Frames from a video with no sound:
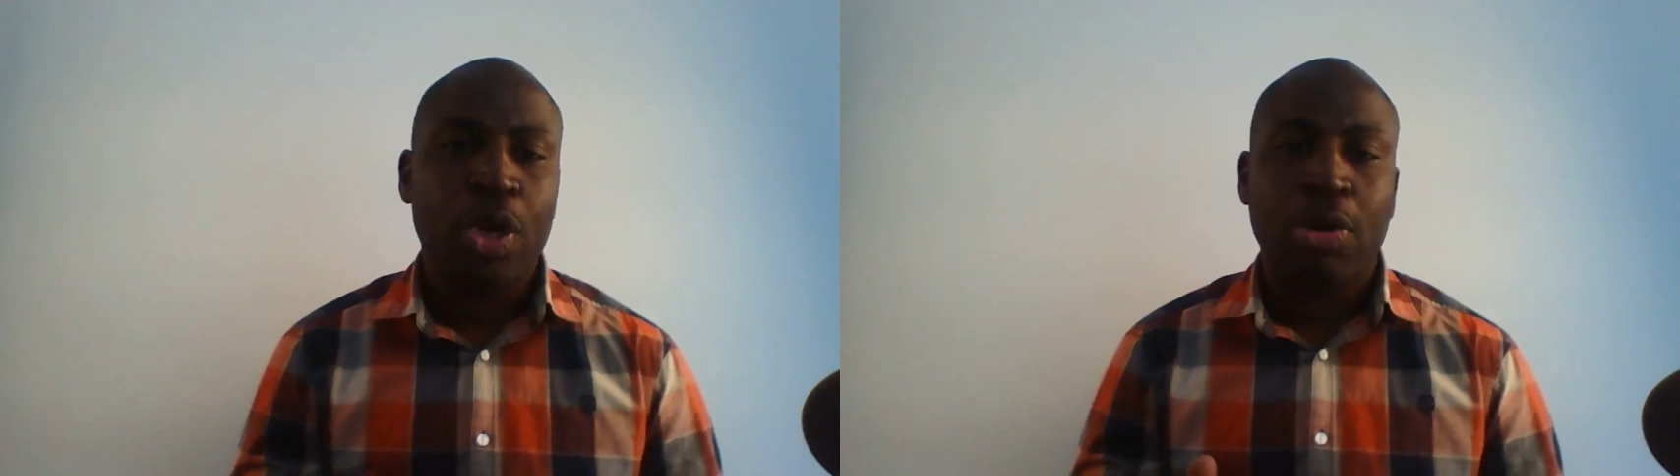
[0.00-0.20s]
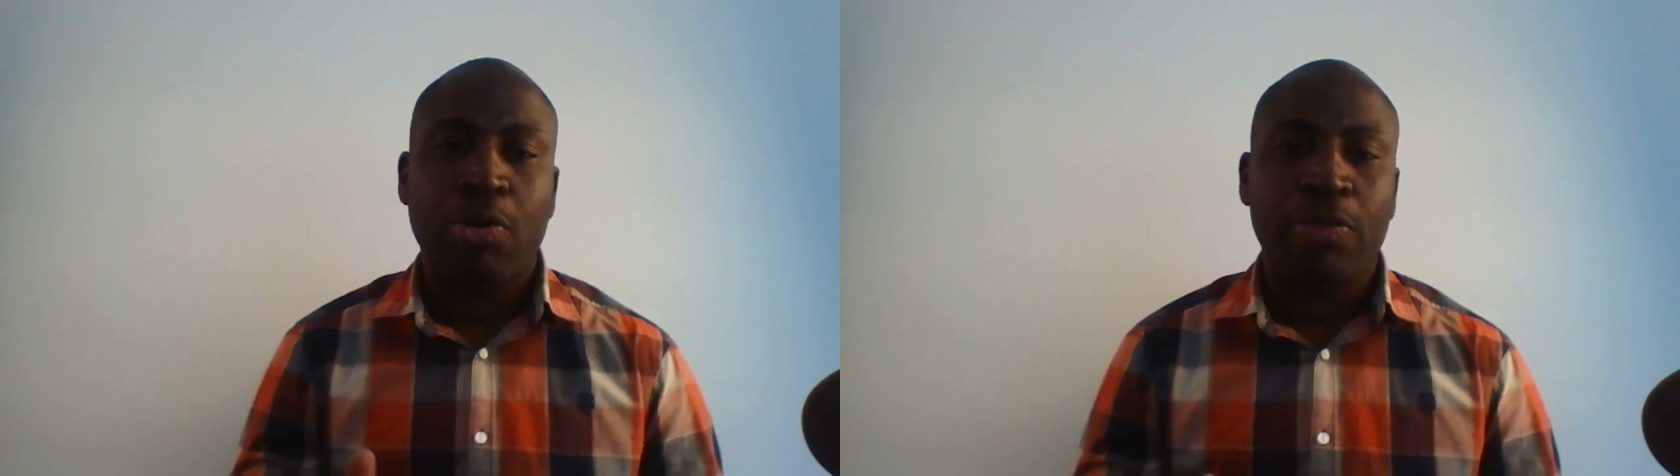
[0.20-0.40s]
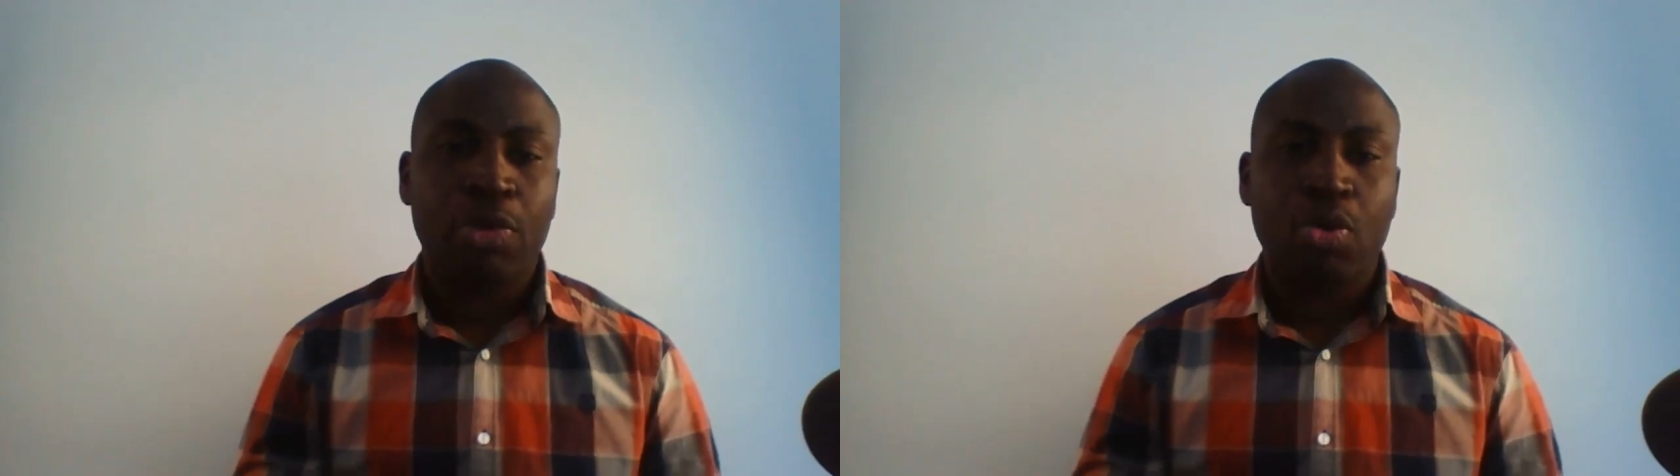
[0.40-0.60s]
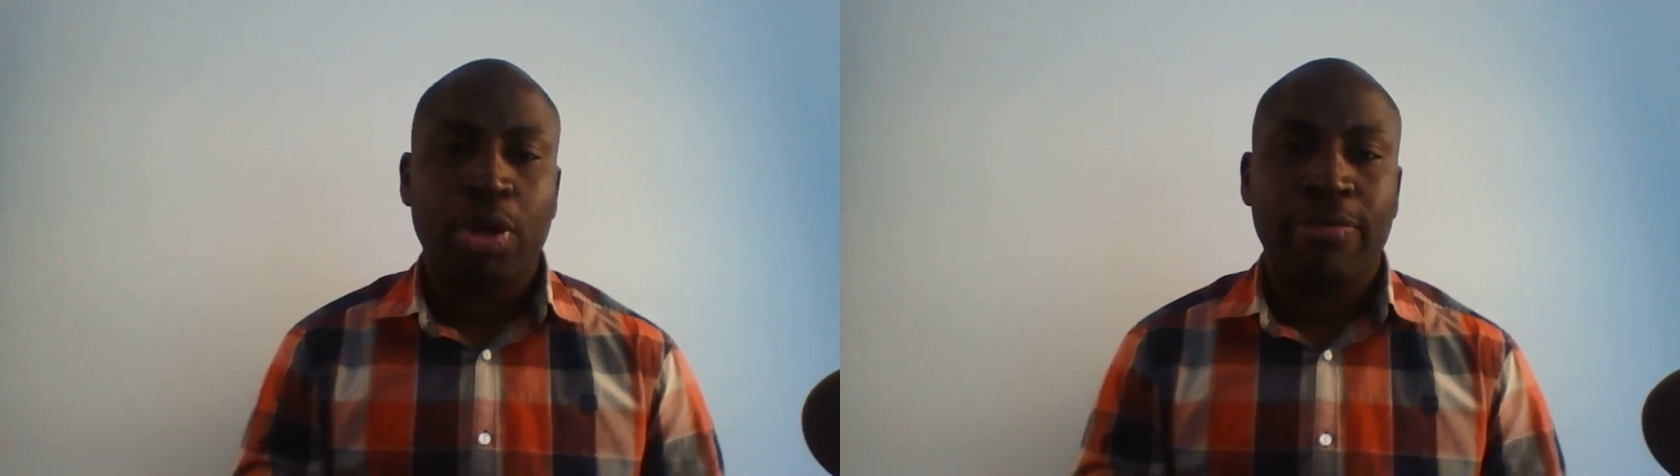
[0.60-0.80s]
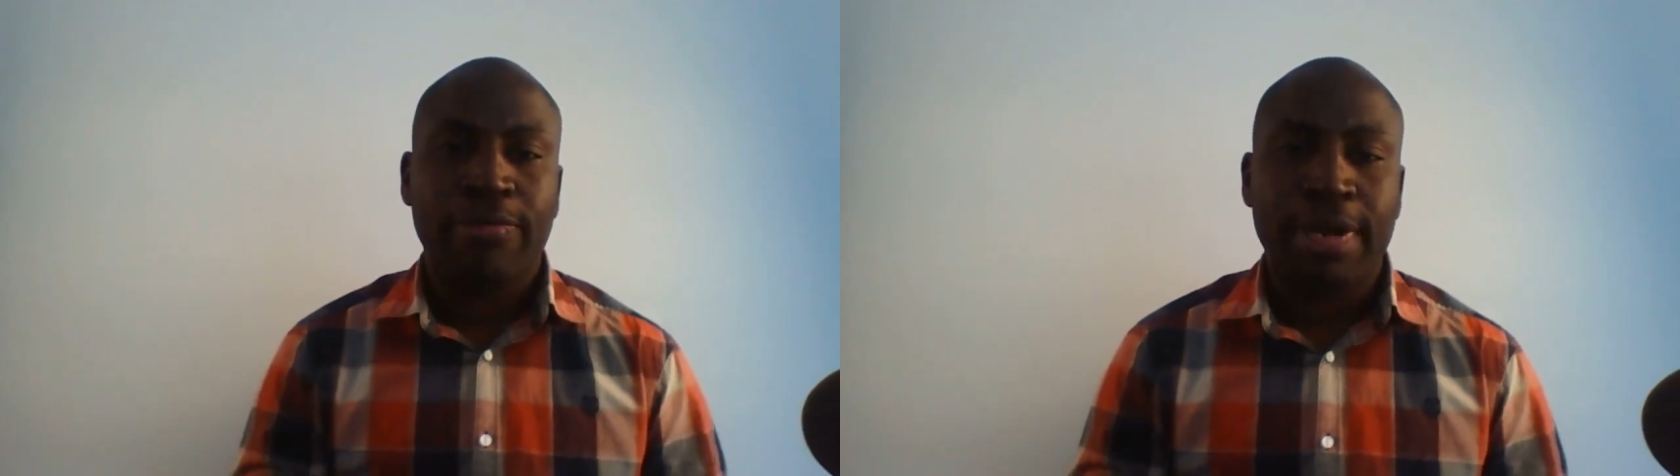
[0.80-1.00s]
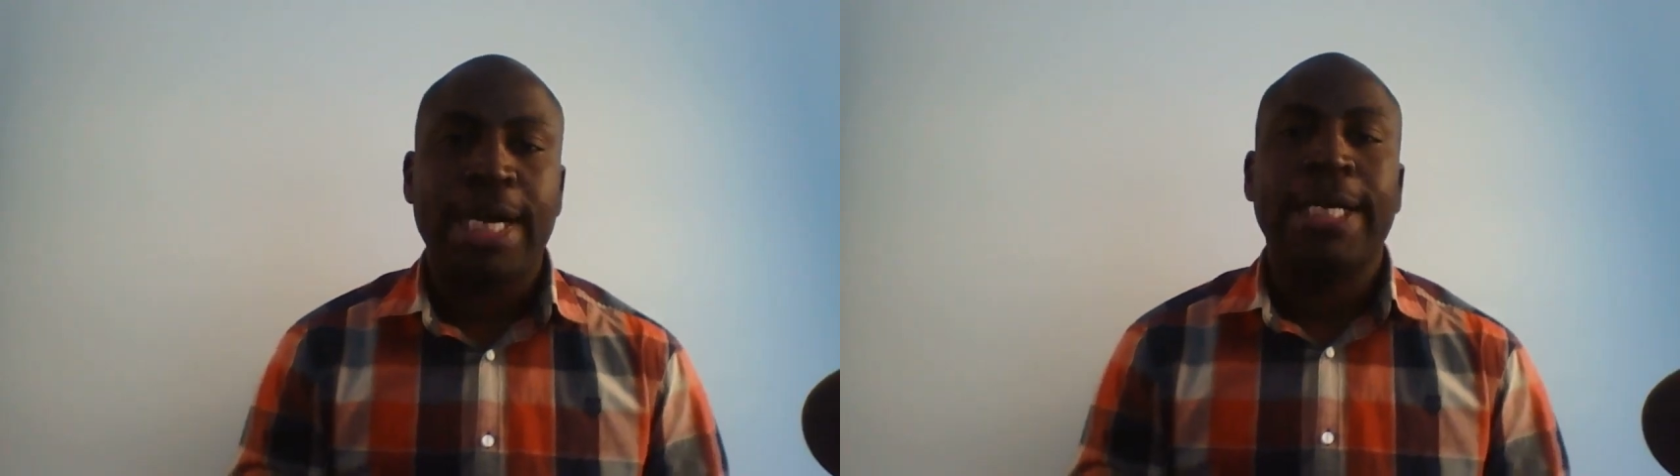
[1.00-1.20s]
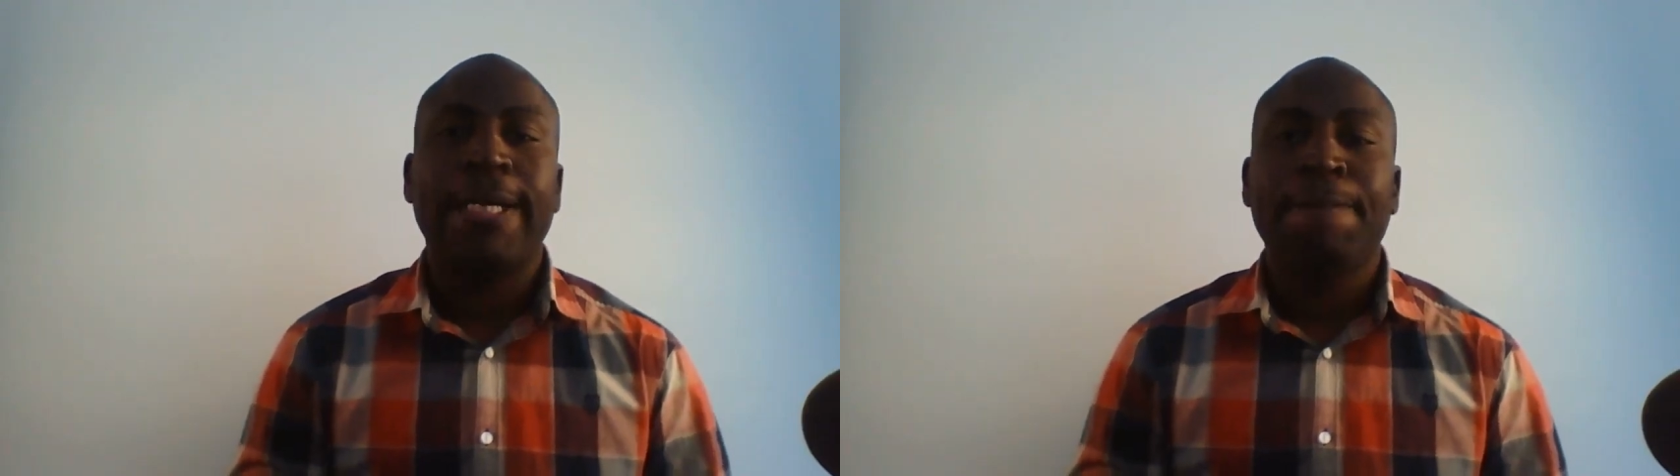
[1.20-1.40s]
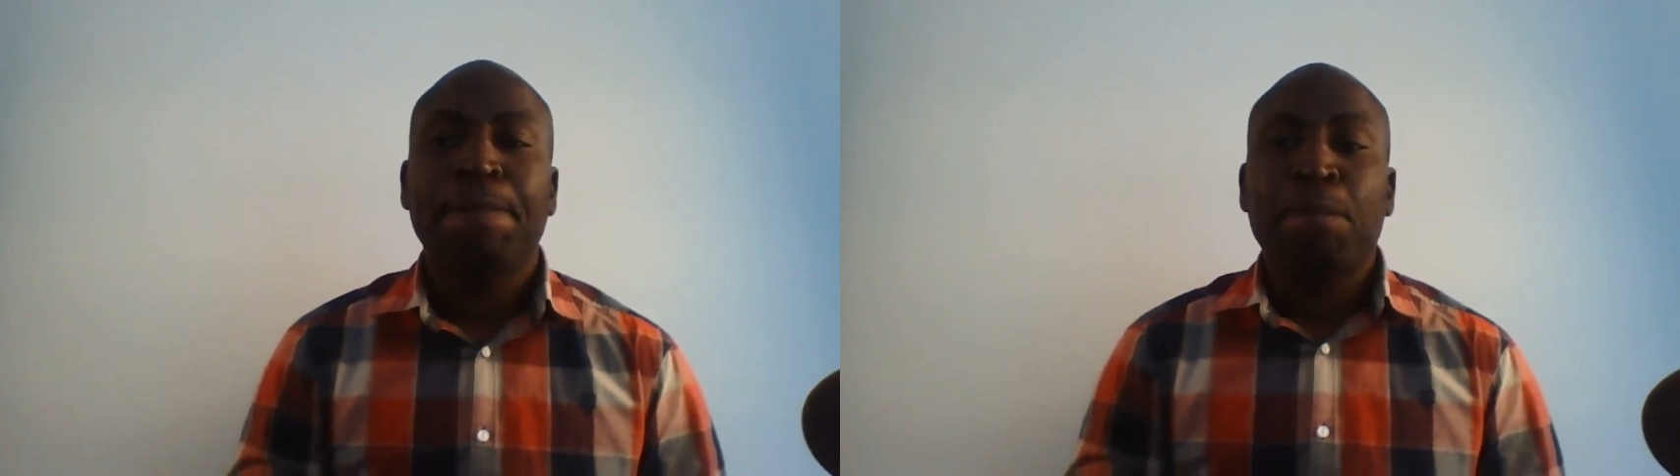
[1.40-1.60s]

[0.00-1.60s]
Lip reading: you are overqualified.